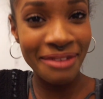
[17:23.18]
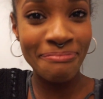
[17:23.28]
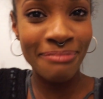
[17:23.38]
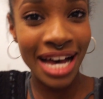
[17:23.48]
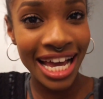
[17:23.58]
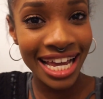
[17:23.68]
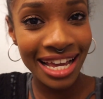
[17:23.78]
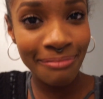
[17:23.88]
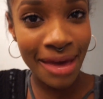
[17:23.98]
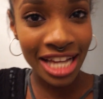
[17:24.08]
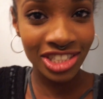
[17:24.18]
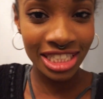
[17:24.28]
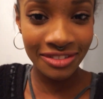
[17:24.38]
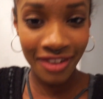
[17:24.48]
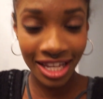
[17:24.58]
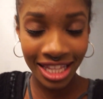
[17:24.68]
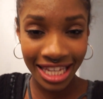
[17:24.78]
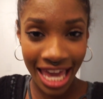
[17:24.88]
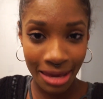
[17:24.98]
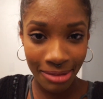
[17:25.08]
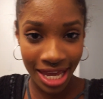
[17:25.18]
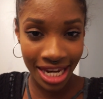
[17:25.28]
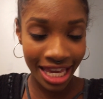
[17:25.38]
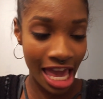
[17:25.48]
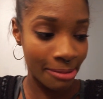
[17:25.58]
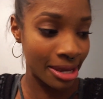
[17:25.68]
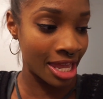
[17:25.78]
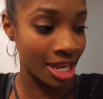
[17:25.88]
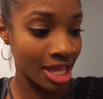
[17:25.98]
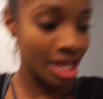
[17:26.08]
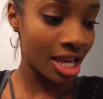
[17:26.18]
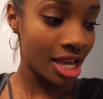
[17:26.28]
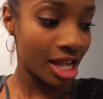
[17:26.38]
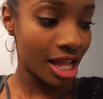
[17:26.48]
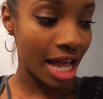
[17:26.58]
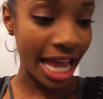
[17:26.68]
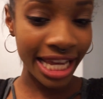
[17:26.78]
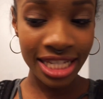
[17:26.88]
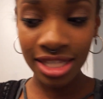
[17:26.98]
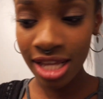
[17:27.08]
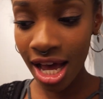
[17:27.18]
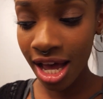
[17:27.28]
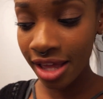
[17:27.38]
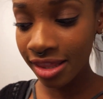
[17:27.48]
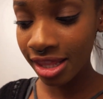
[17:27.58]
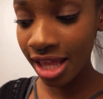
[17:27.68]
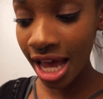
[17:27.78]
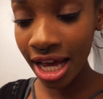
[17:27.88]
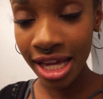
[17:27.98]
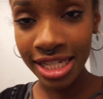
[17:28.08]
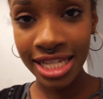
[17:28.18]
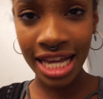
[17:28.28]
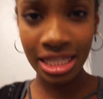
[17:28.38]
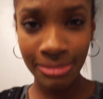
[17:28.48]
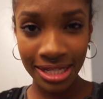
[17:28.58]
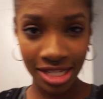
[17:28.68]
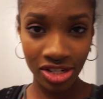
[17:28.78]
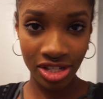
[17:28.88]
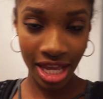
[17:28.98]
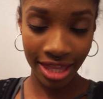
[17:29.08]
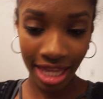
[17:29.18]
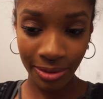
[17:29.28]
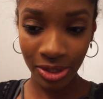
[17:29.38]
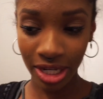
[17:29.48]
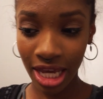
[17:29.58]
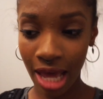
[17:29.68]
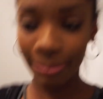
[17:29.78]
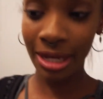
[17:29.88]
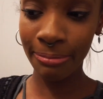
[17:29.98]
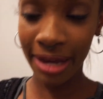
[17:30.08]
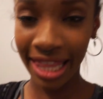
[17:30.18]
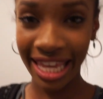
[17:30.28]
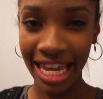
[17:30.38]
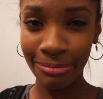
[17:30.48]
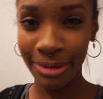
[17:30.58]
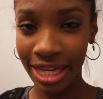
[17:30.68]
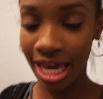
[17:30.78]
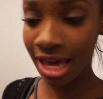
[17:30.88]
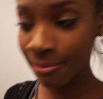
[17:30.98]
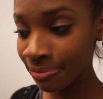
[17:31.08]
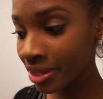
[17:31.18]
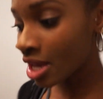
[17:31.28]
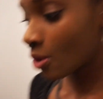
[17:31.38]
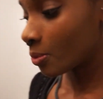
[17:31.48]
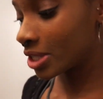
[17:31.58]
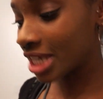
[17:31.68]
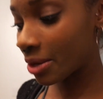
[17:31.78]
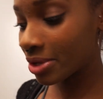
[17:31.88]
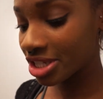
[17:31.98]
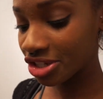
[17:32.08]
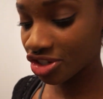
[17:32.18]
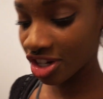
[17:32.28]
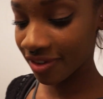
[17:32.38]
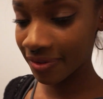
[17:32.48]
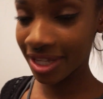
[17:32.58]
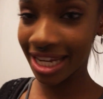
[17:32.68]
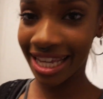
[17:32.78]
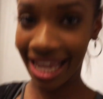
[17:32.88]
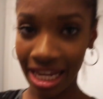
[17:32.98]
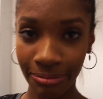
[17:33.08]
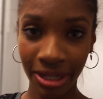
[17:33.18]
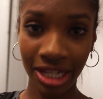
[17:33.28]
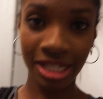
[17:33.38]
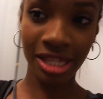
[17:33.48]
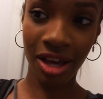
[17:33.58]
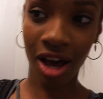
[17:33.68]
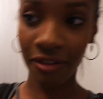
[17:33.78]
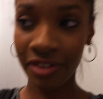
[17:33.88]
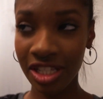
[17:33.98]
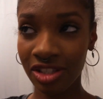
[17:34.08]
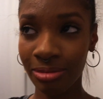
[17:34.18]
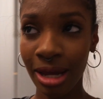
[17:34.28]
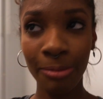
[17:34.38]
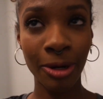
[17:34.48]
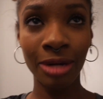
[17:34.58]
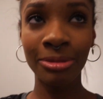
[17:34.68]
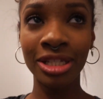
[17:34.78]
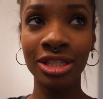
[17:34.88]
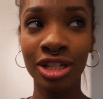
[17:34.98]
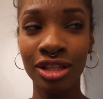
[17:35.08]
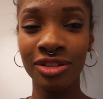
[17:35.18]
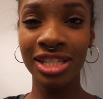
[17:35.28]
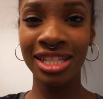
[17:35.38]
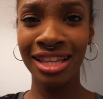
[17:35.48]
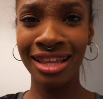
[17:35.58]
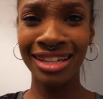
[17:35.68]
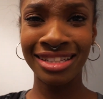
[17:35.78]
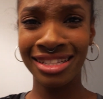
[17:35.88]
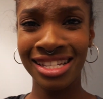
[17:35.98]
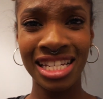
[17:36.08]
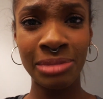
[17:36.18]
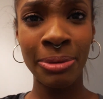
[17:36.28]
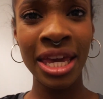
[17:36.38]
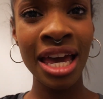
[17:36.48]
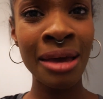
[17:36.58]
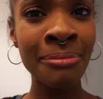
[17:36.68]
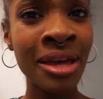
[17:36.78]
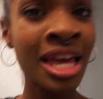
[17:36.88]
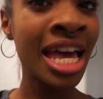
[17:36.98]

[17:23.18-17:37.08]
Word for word: my mattress finally came in. It came in, I guess, uh, I got a text message saying that it was going to come in by like eight p m, which I wasn't sure if I was going to get it because the office to my apartments closes at like six p m